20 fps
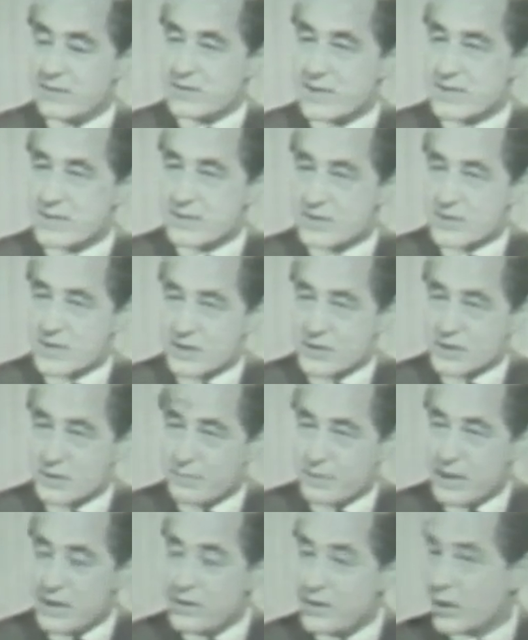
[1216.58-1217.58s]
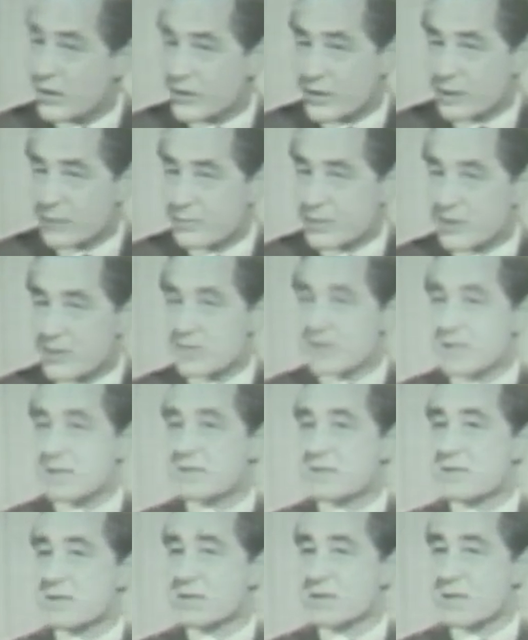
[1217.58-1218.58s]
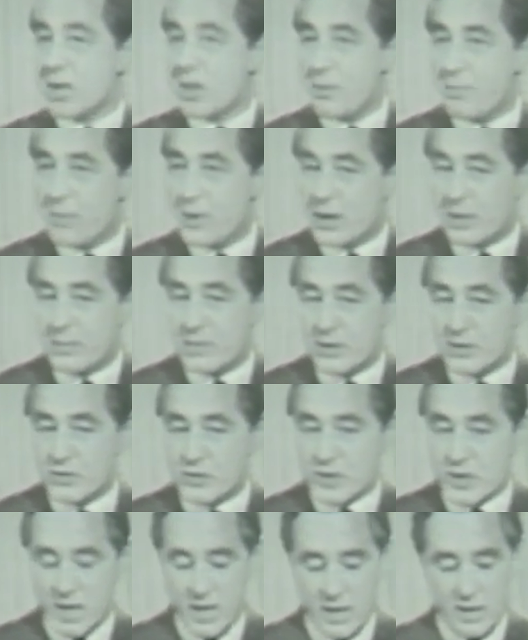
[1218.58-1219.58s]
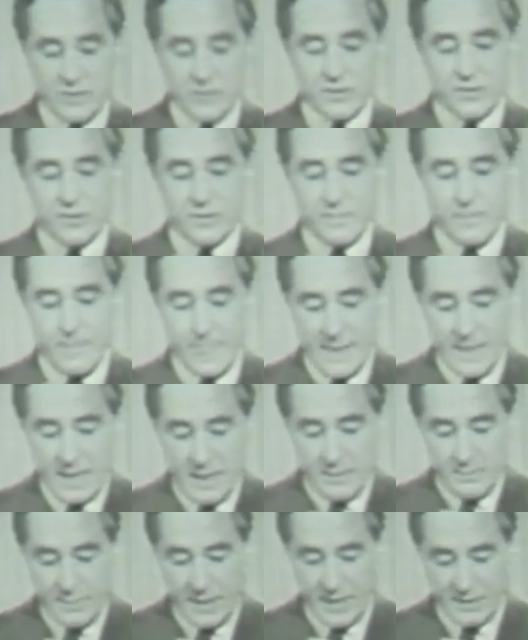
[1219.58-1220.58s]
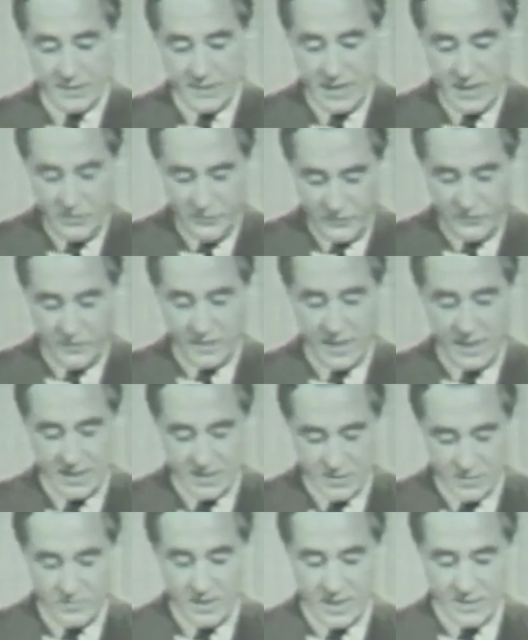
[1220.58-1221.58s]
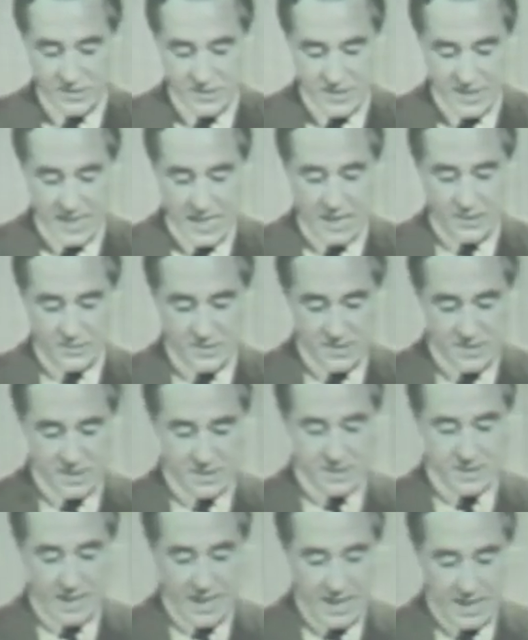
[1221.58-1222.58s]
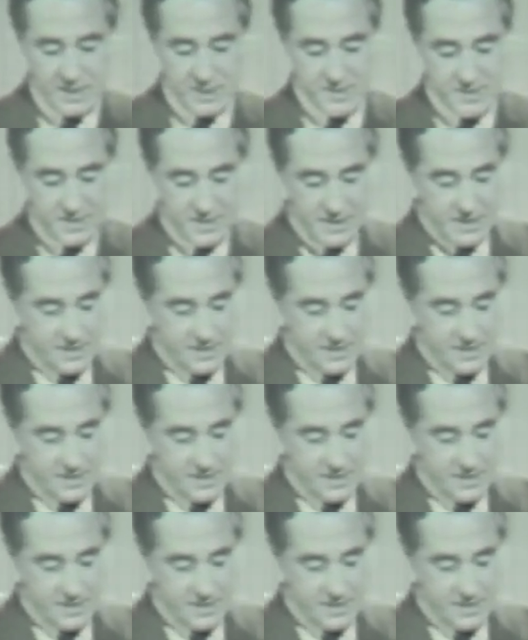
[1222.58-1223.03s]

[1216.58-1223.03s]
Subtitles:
this is just a periodic process. There's no permanent change. But if it runs down, as it does,